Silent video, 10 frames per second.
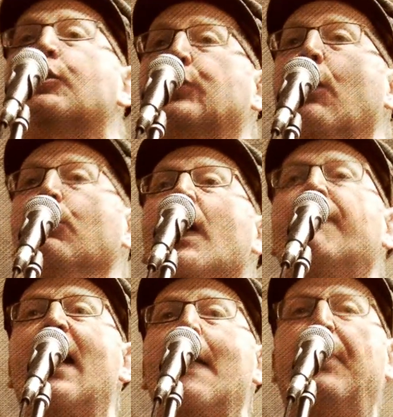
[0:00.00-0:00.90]
Sold
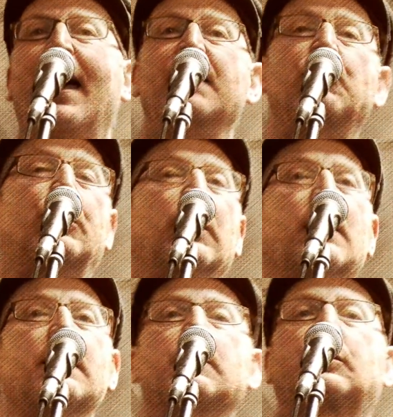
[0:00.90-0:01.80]
off our
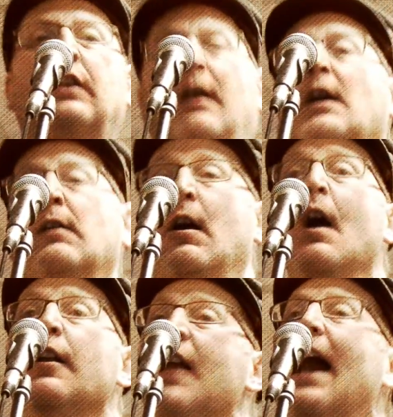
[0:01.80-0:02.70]
pensions,
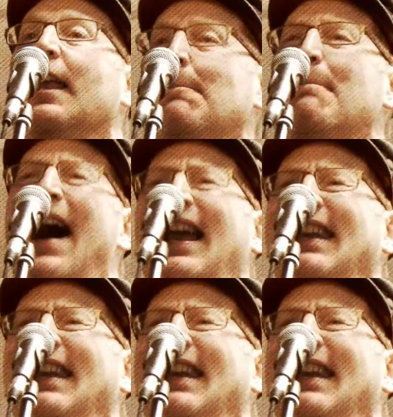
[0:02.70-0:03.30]
not in my